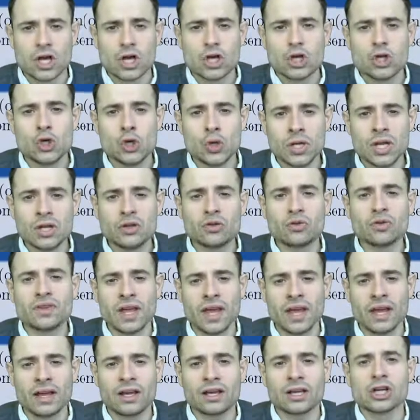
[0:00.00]
you need to
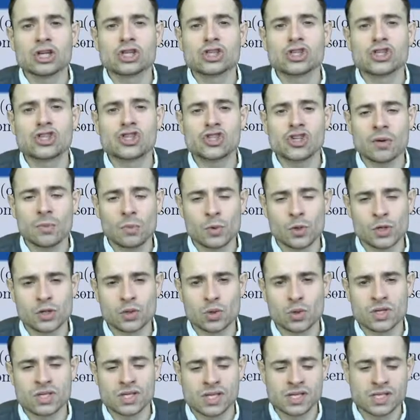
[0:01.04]
take some
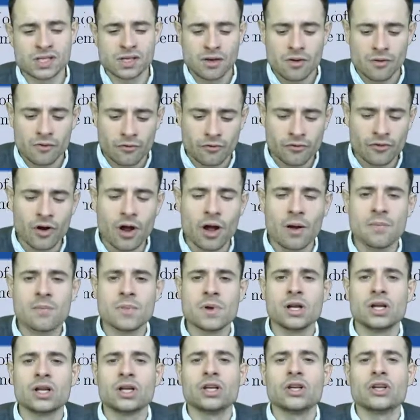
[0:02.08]
resources from
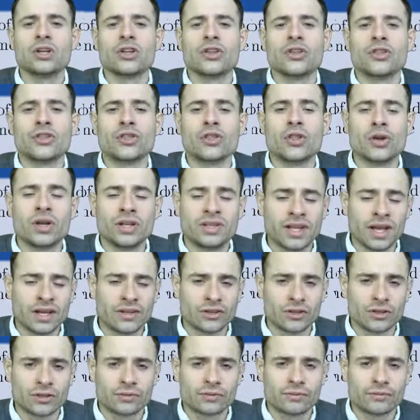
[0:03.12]
the
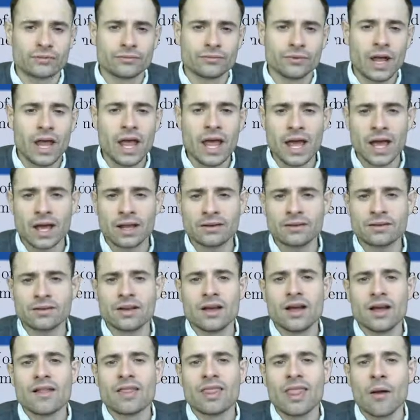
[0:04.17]
dictator, and
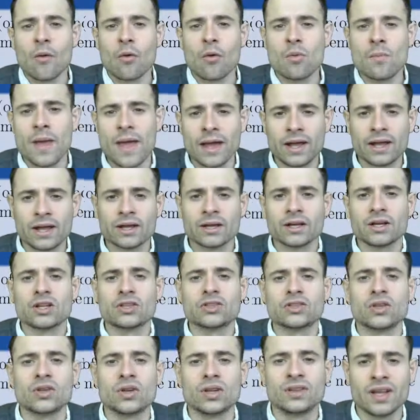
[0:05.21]
that will make
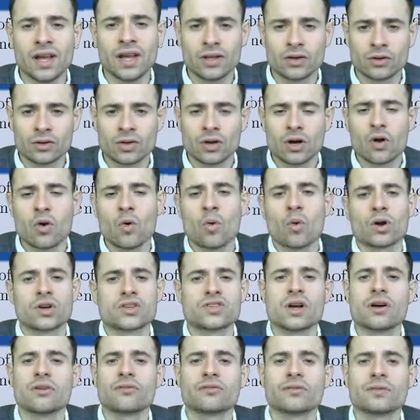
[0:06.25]
the dictator worse
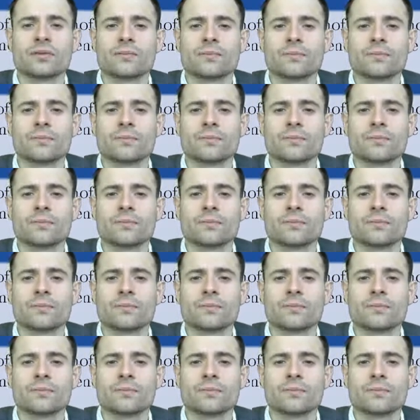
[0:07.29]
off.